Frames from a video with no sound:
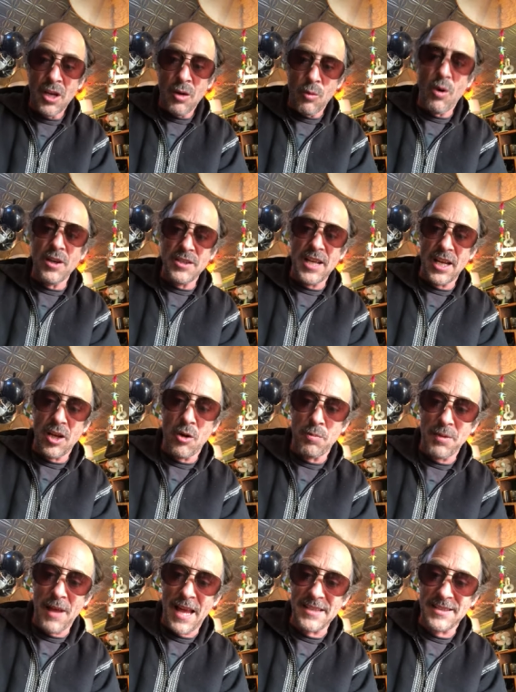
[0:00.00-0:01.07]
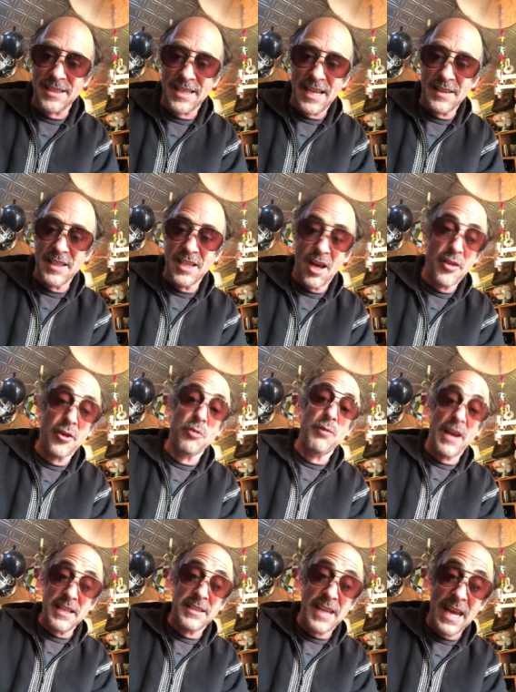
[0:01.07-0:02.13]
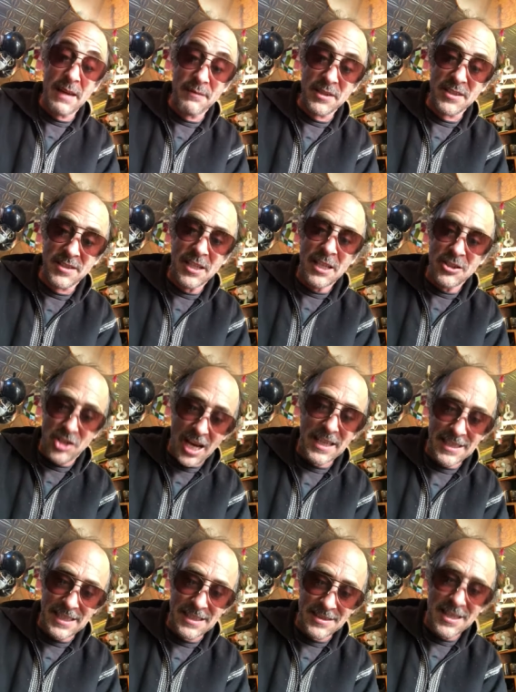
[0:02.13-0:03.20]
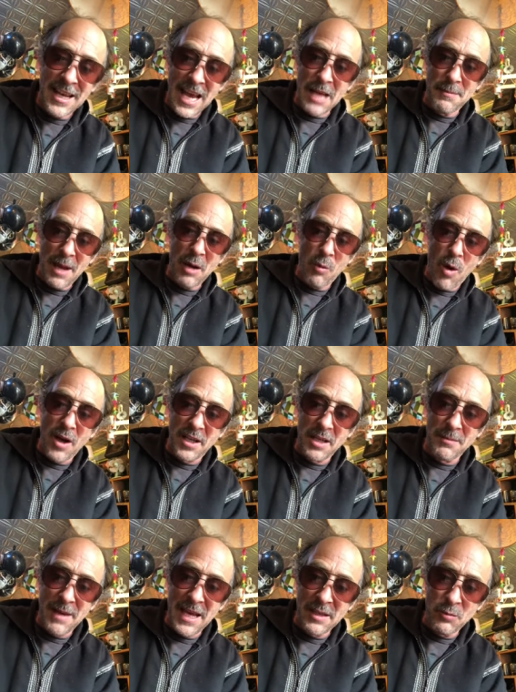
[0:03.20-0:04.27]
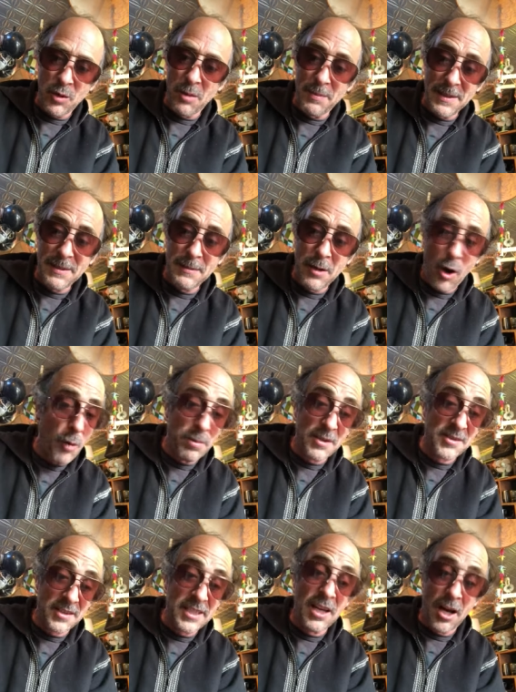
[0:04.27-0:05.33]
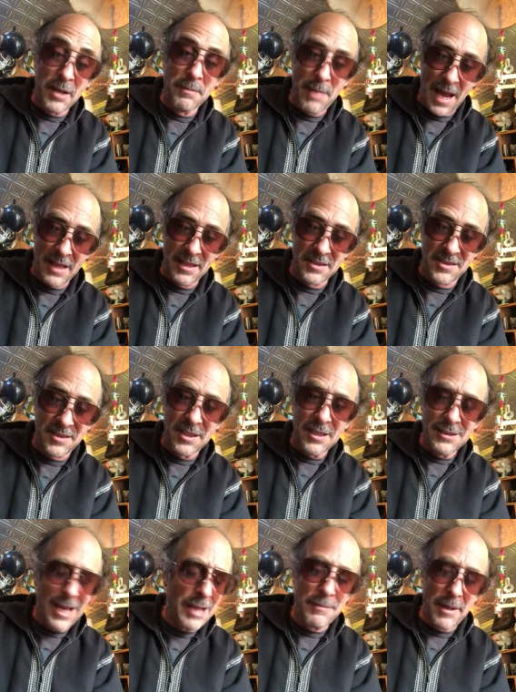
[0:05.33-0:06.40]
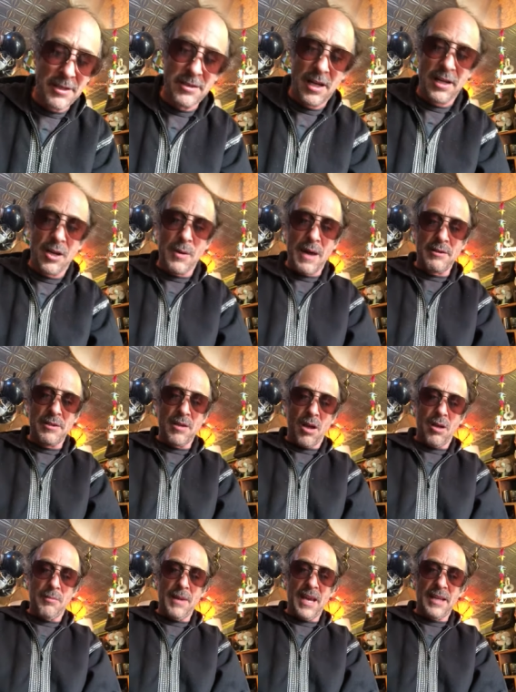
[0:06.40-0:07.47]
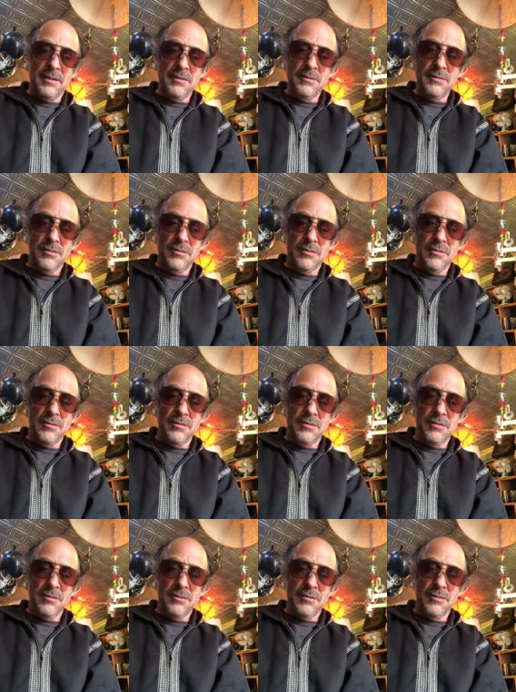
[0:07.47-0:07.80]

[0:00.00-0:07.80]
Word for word: One yellow yellow plastic and the other red canvas, Chinese, and my walking man will be hopelessly unbalanced. I'd better not go out at all, man.